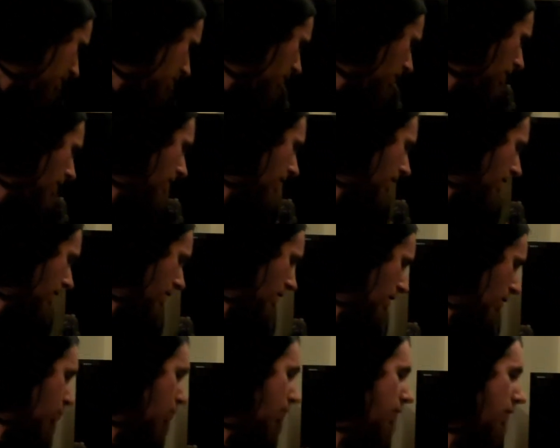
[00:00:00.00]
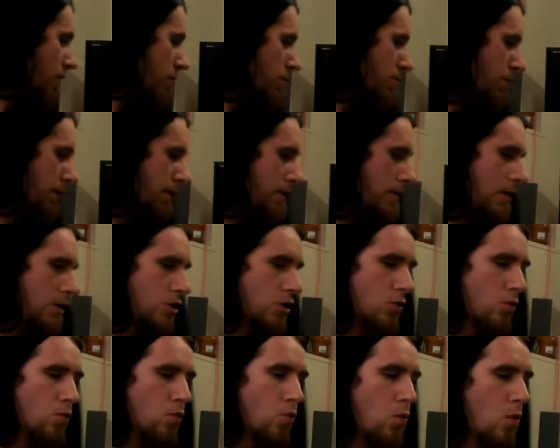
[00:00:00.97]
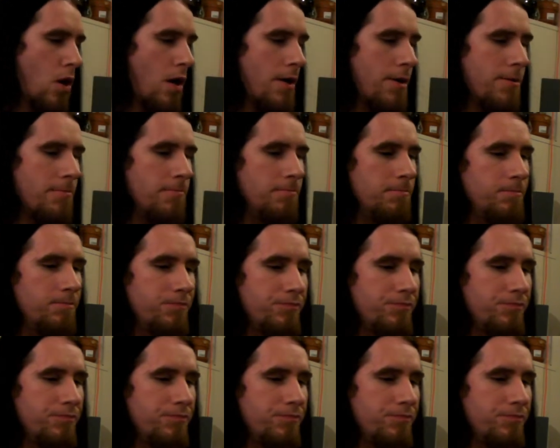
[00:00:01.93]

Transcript: got. I'll move on to PlayStation 1.